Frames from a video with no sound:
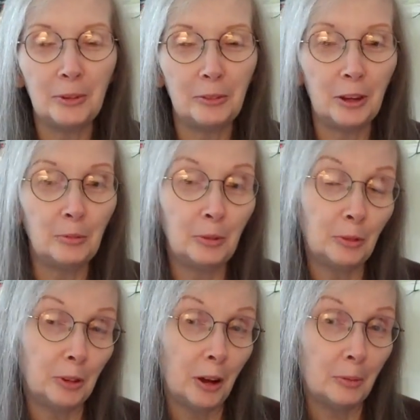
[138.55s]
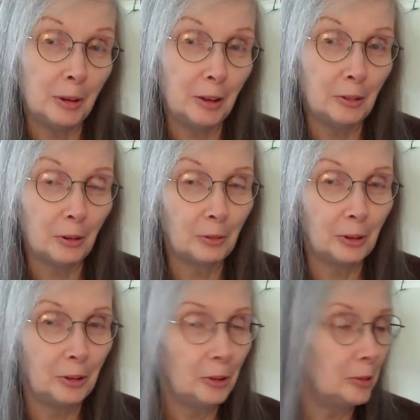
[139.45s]
If it hadn't been for Dominator, I would
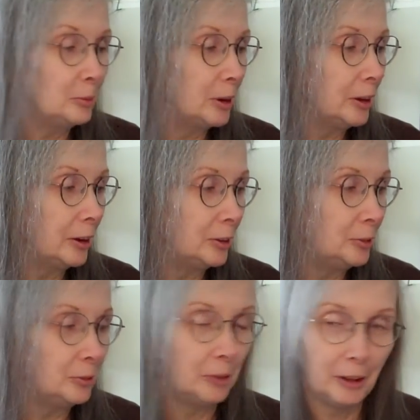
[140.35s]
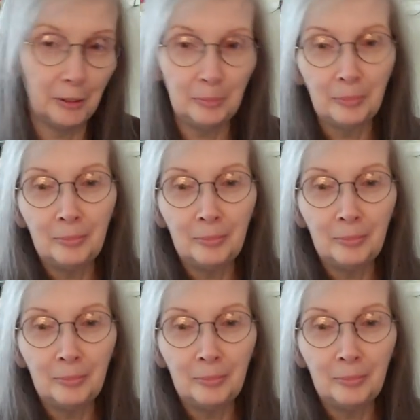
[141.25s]
have known about how to do that.